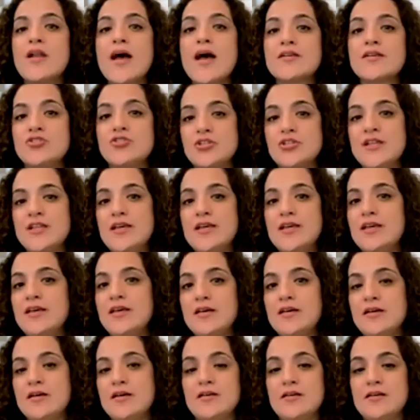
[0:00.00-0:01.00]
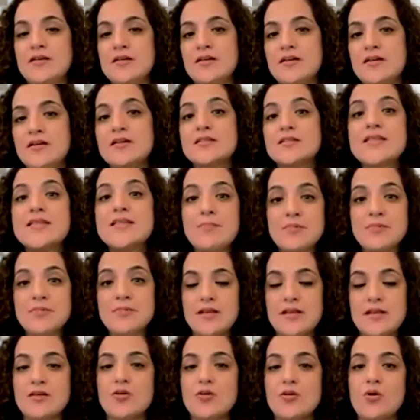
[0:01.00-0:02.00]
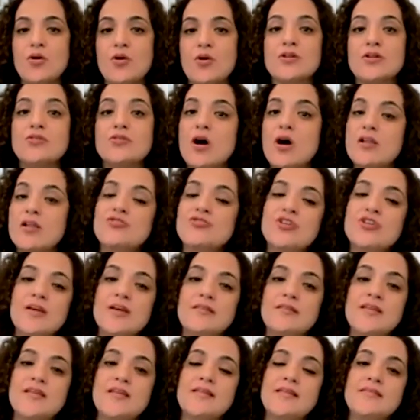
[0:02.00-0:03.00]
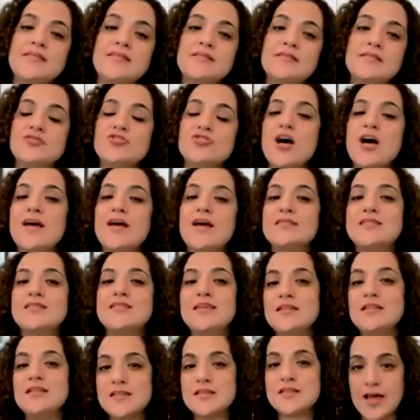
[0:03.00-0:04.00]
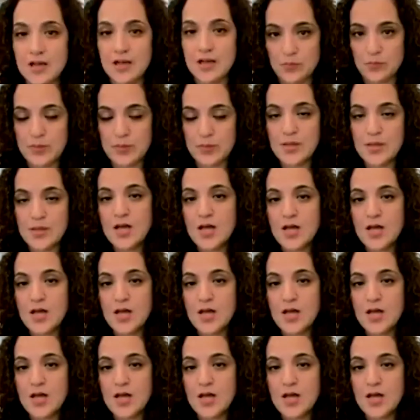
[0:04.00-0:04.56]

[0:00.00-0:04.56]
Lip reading: actually accepting or acknowledging that the child needs help,